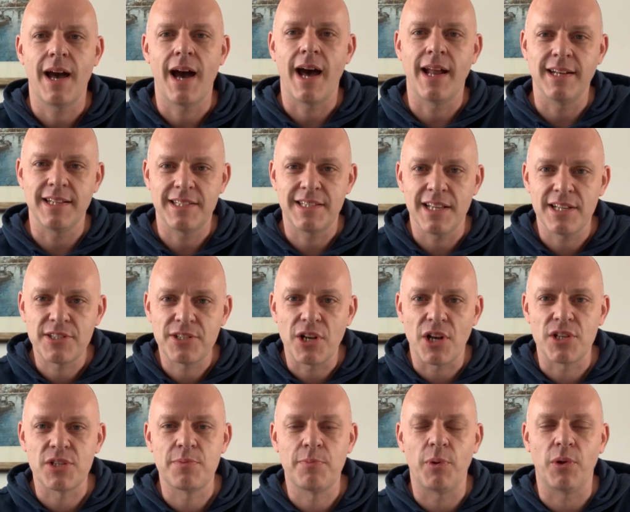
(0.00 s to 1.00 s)
And it's this
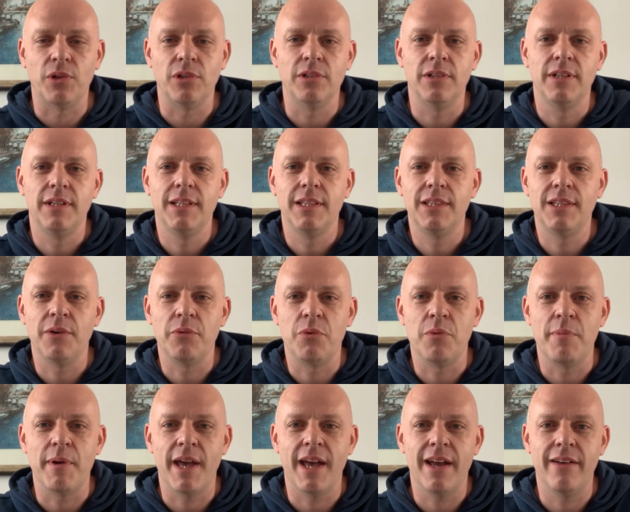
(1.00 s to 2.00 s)
gospel that
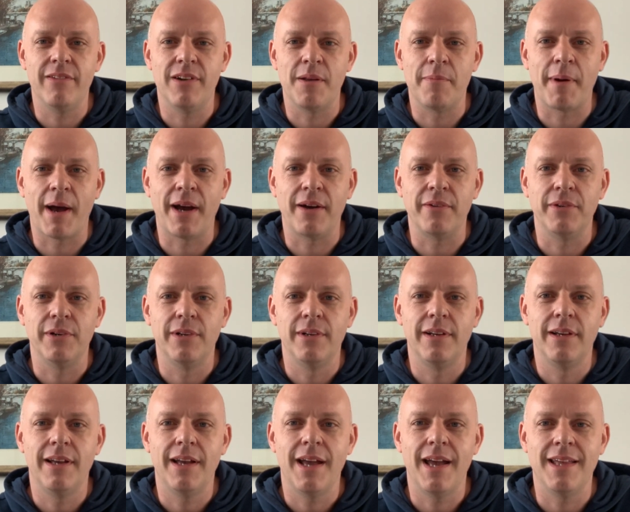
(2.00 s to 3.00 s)
we'll be hearing about
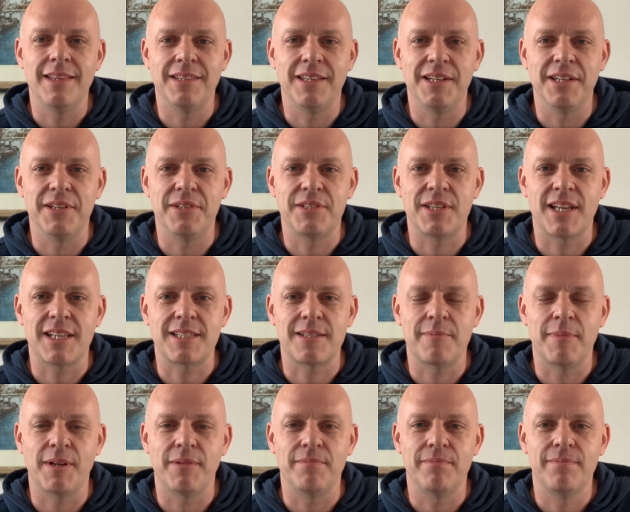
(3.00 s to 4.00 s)
in the New
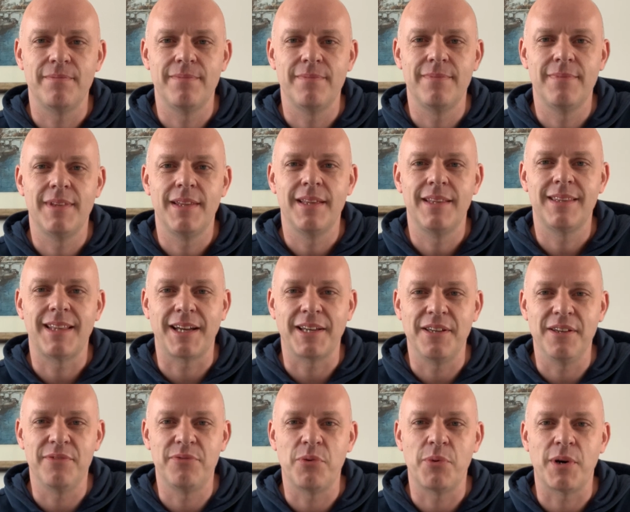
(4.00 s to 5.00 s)
Testament. Thank
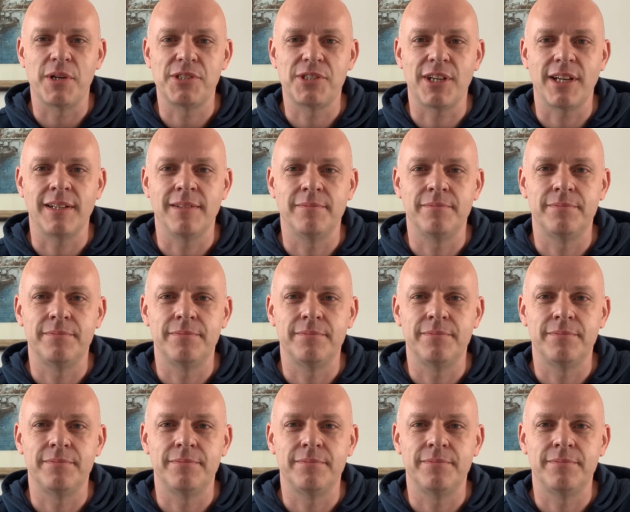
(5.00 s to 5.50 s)
you for watching.